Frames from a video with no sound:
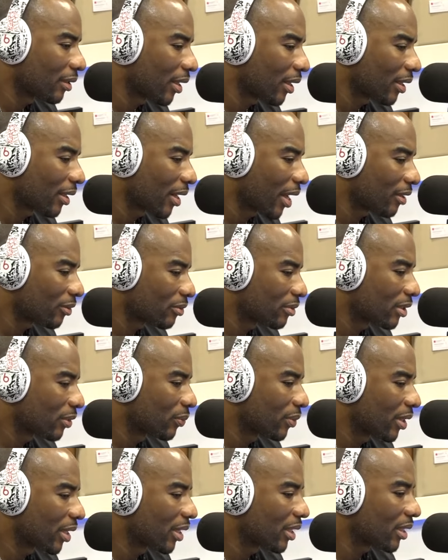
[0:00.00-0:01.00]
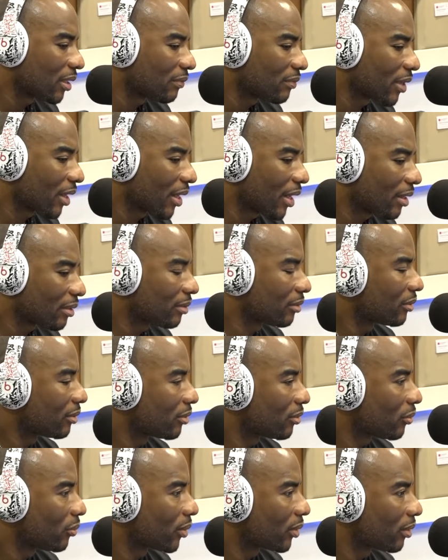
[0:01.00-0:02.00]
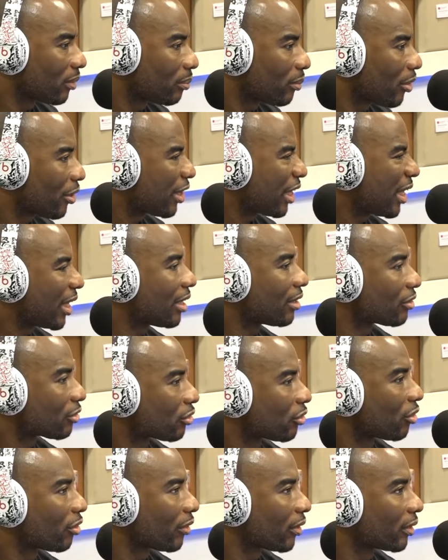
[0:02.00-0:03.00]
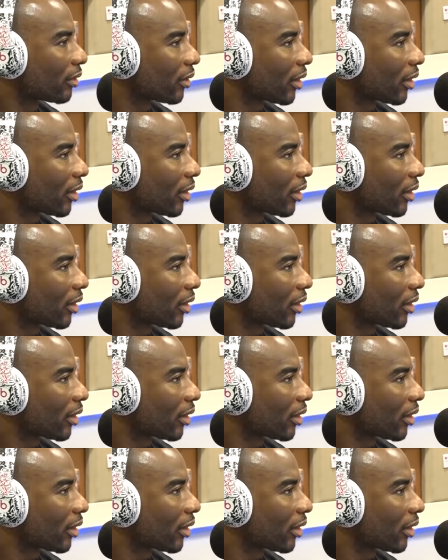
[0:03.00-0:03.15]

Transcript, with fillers: Like, and I don't see what any of that has to do with the Murder Incorporated story.